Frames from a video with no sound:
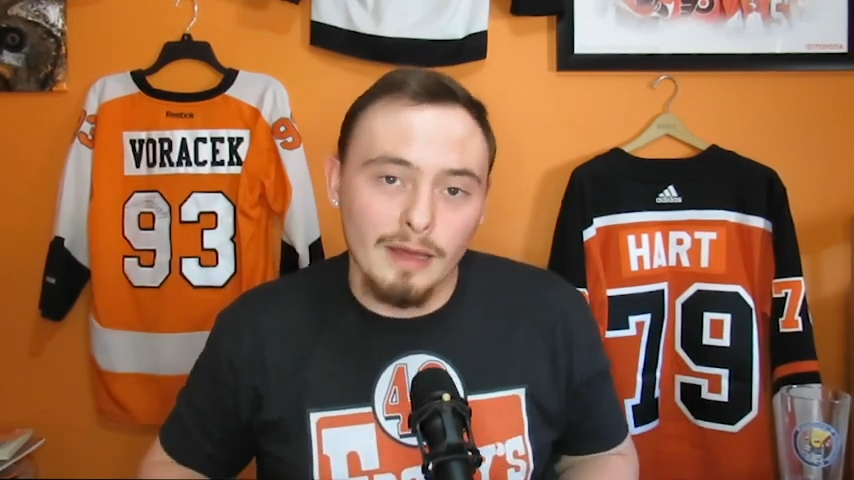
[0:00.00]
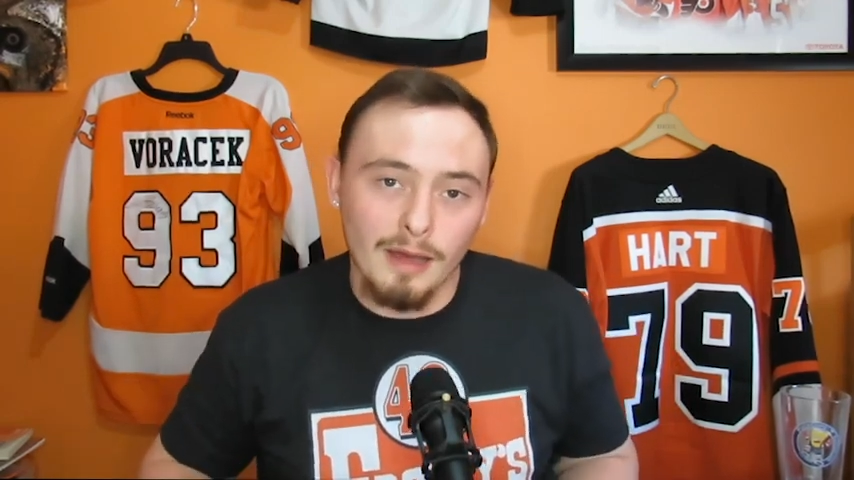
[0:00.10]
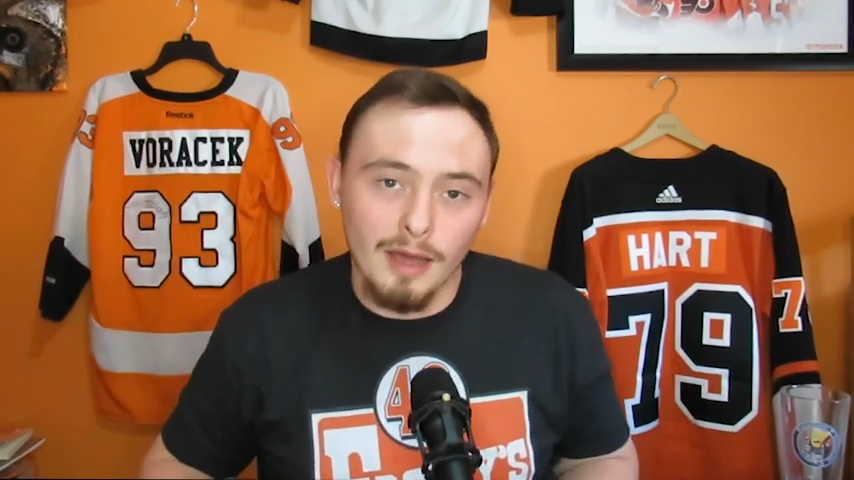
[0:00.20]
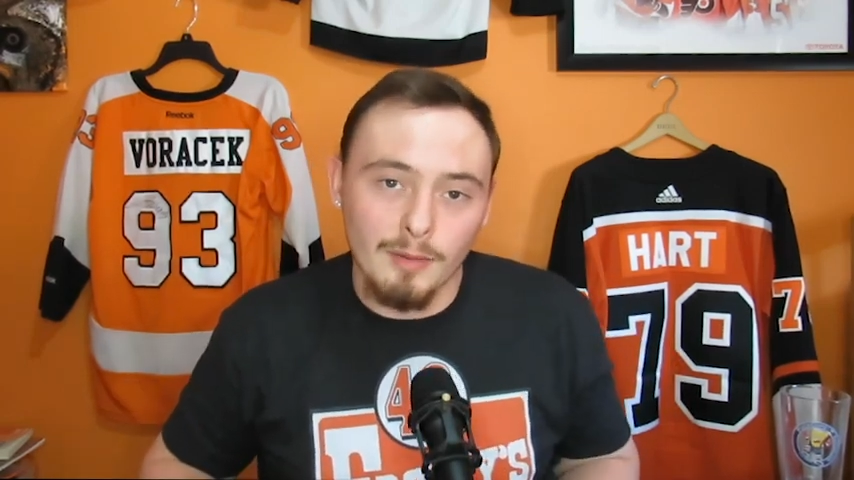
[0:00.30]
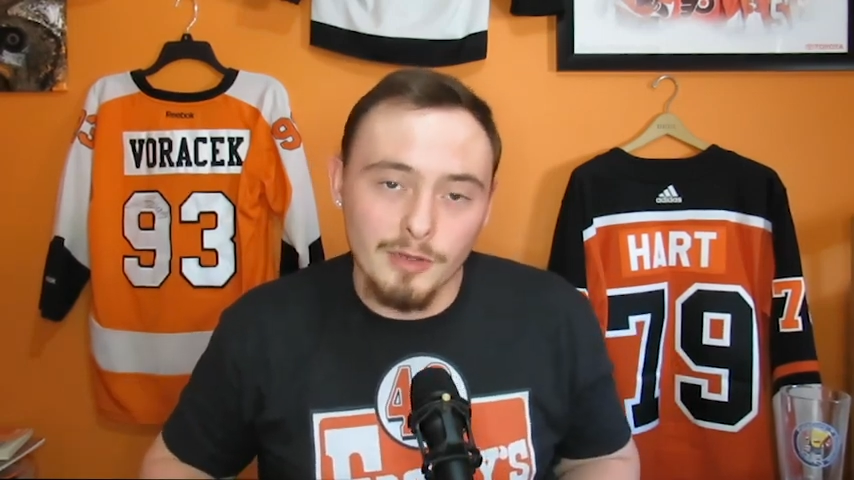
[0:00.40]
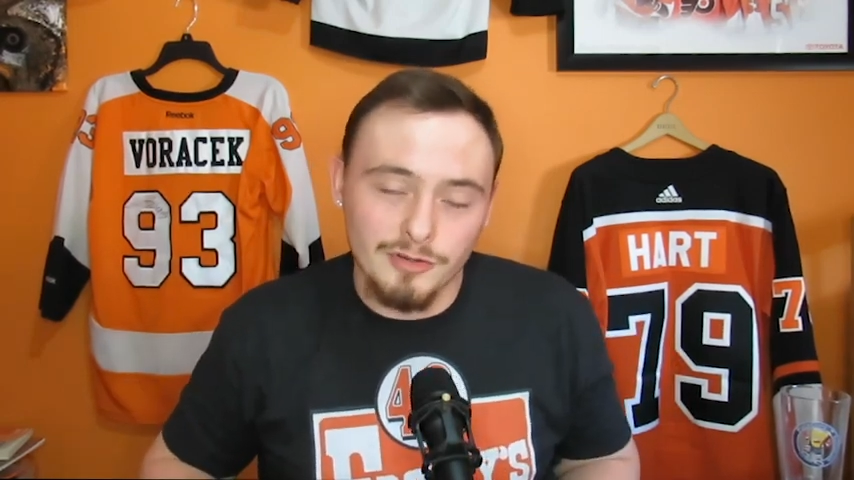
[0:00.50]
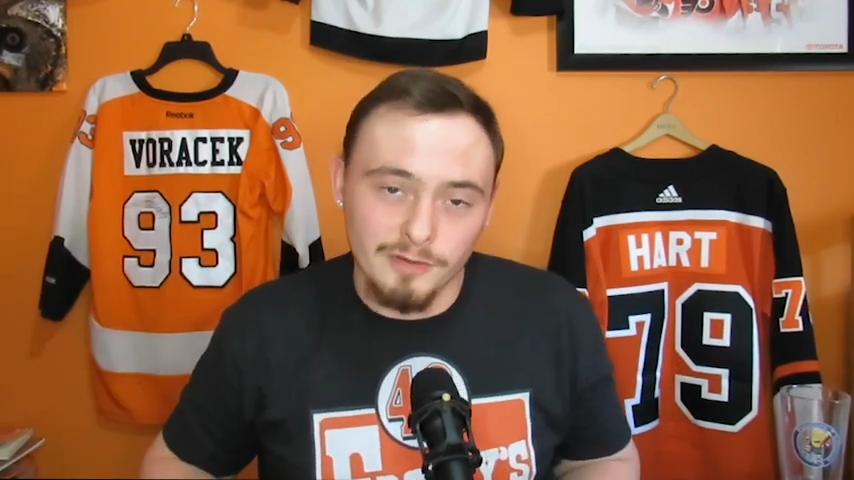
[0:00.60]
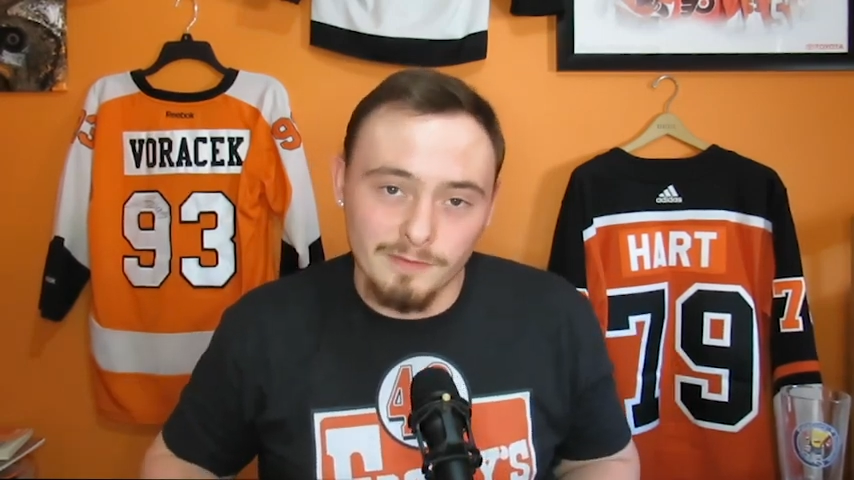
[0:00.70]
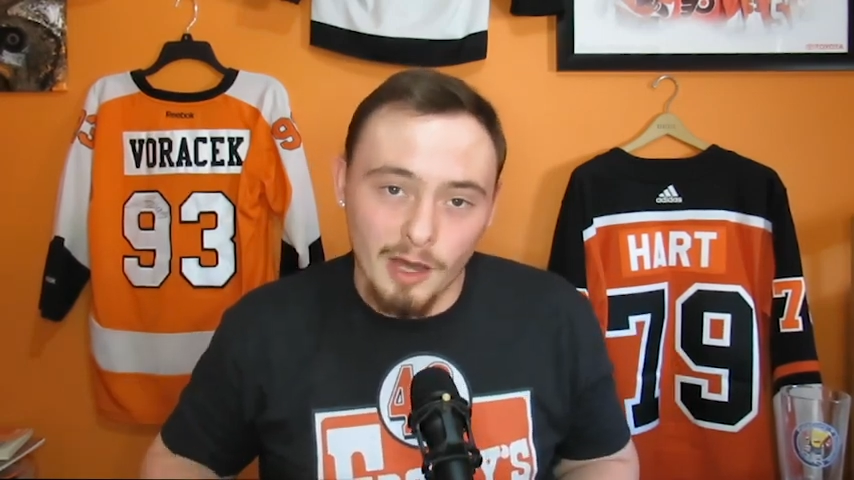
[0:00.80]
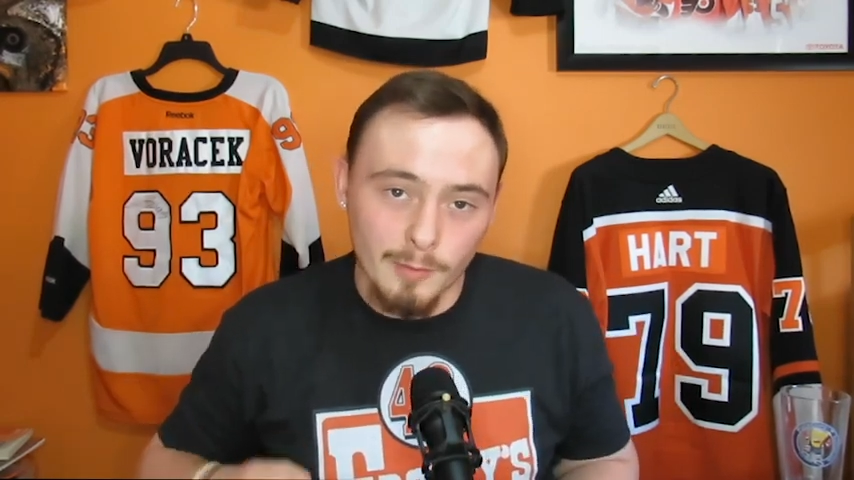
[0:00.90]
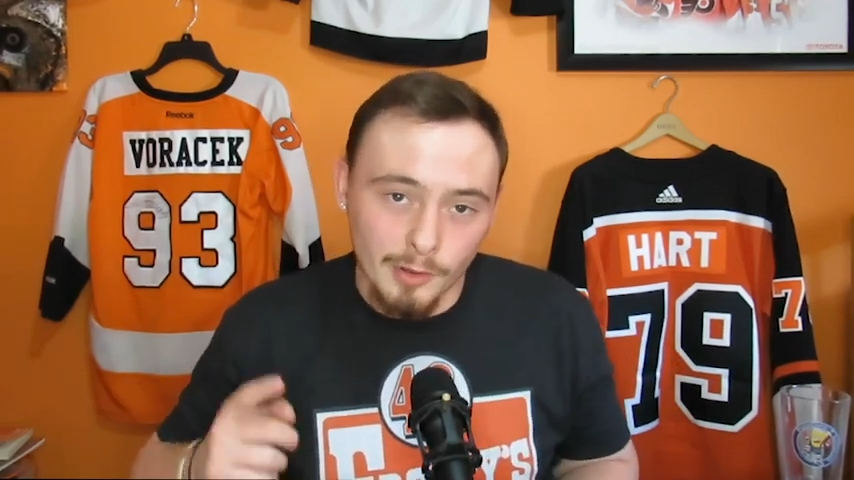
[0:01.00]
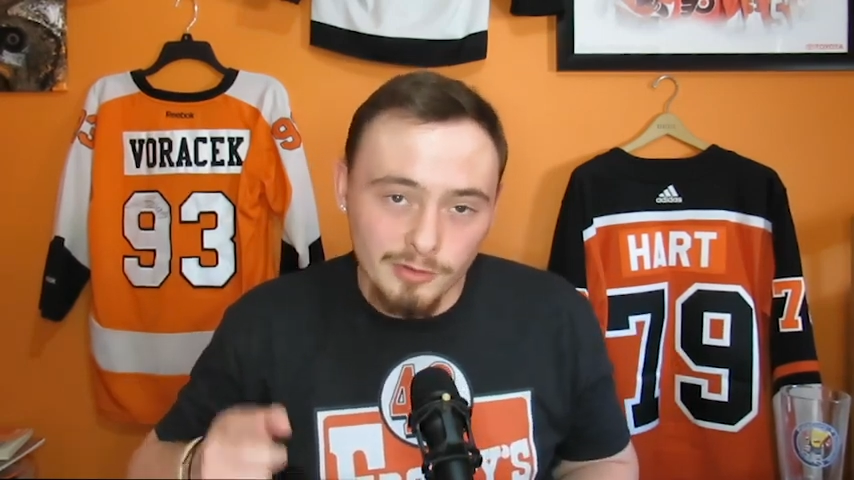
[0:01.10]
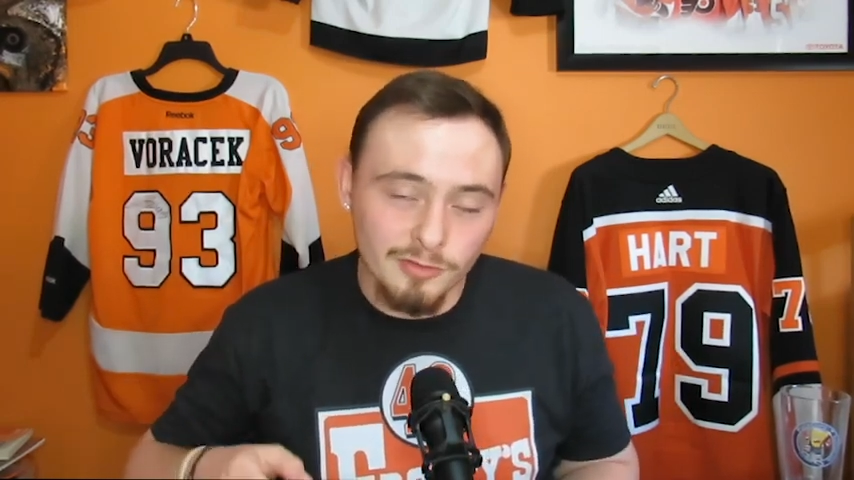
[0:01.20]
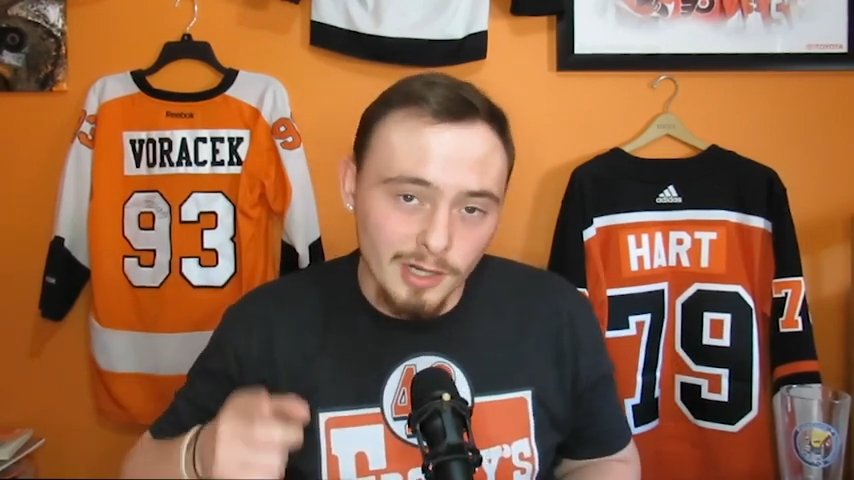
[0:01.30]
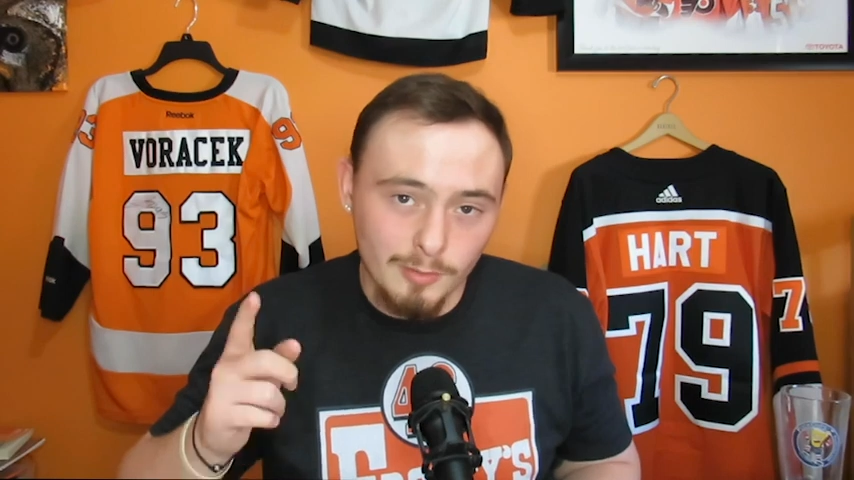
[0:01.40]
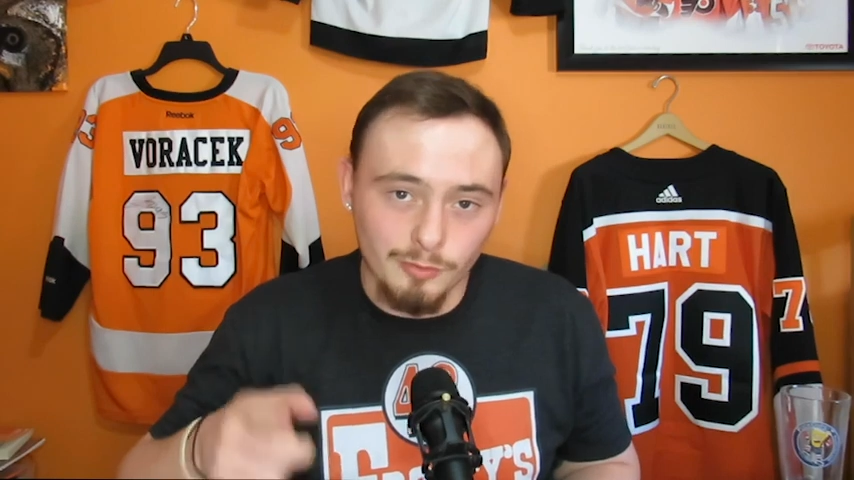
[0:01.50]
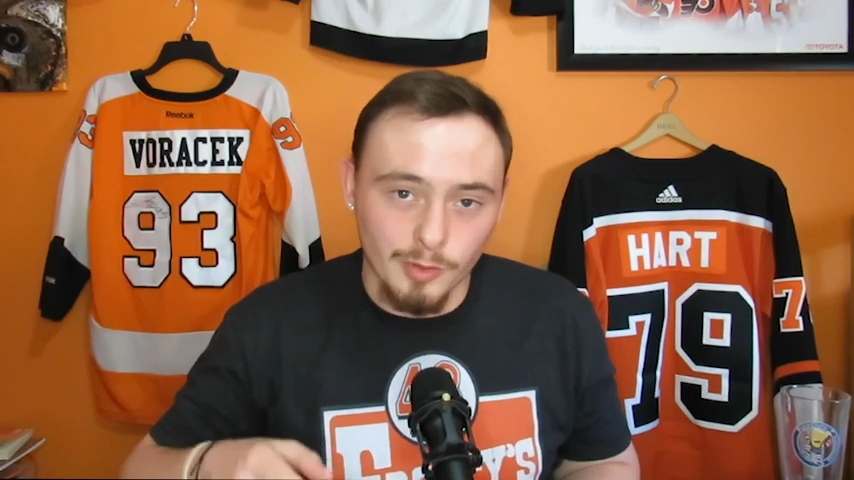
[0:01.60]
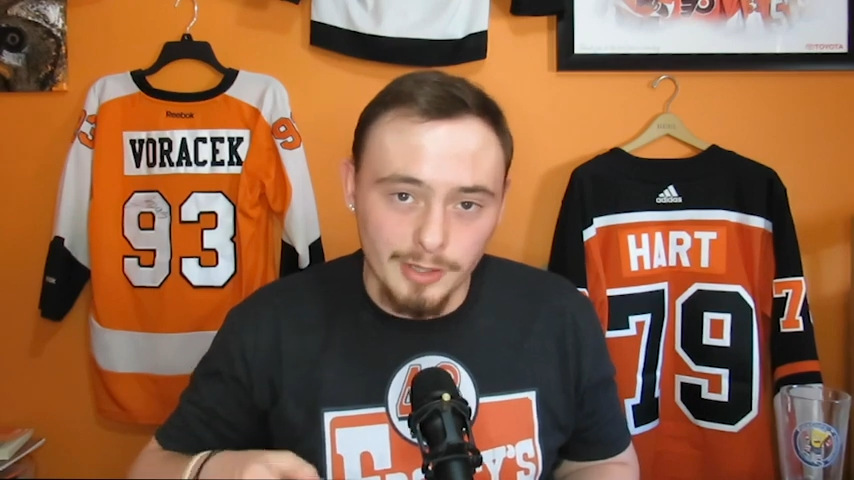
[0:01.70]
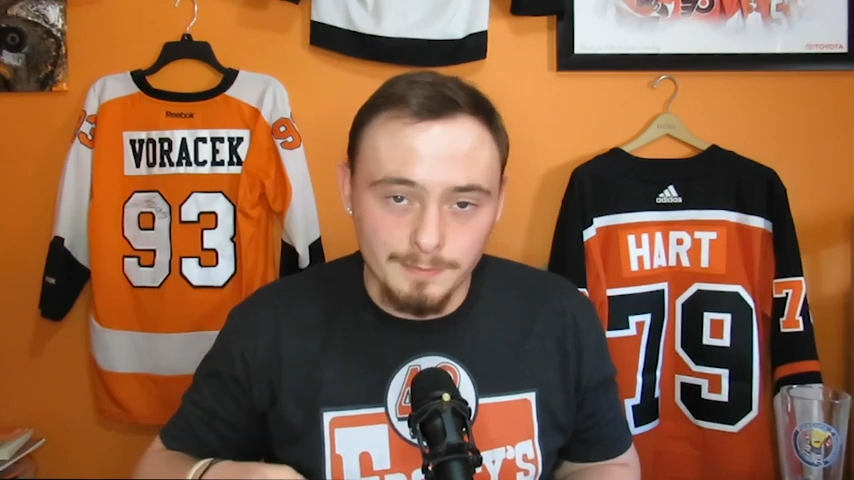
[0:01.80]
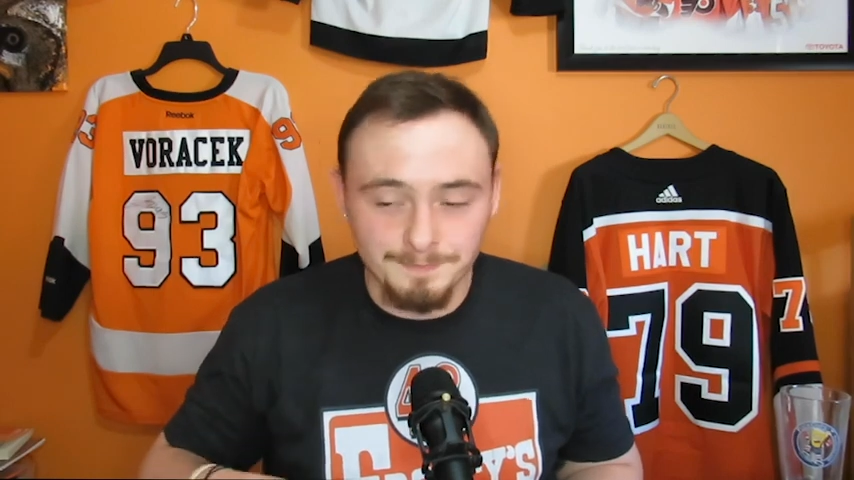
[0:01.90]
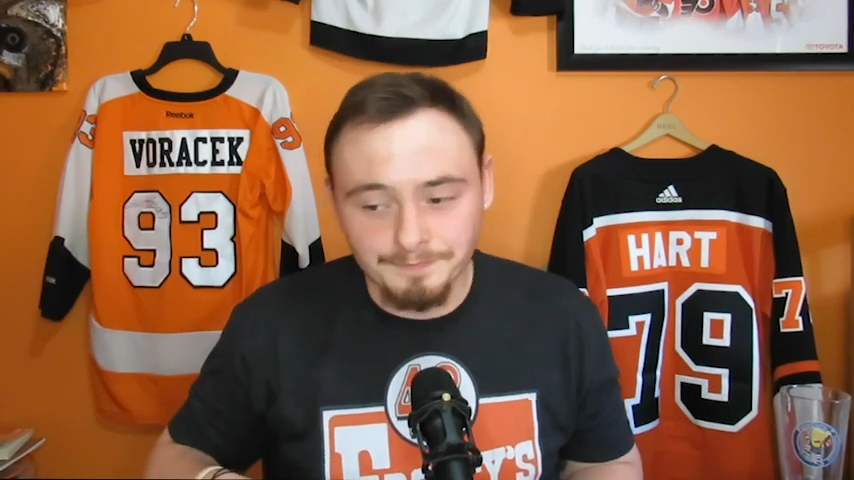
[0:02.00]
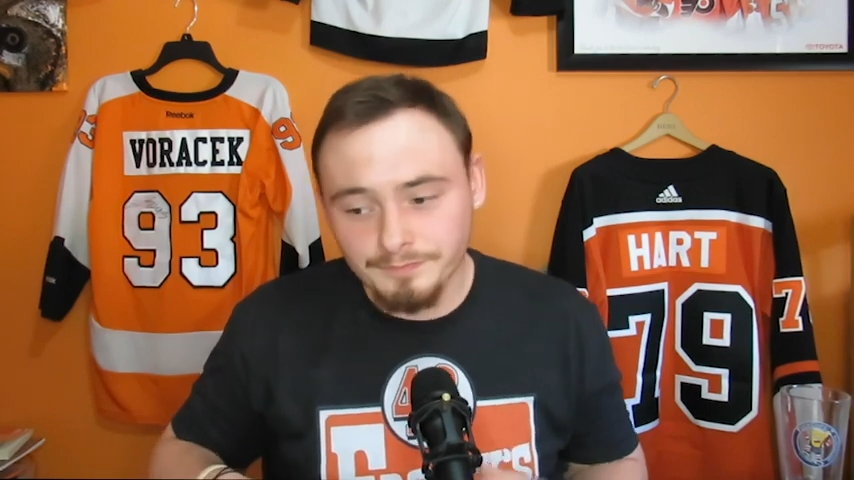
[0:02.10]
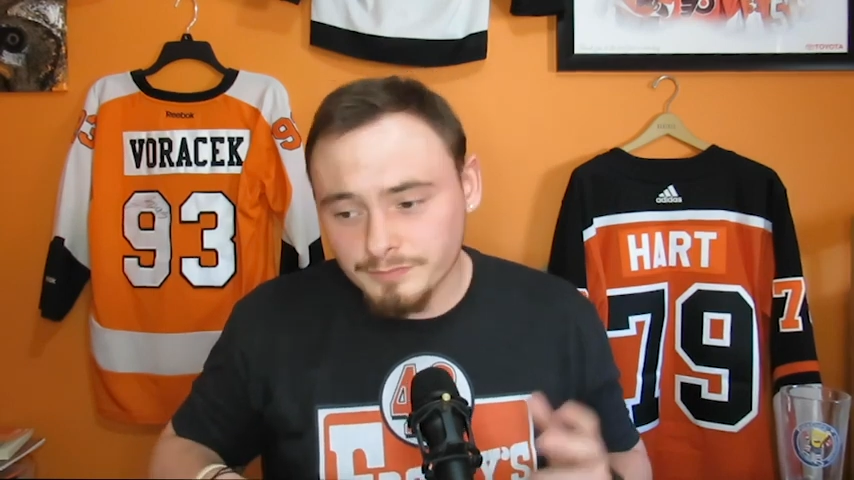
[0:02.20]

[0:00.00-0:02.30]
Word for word: uh, make sure to follow me on instagram twitter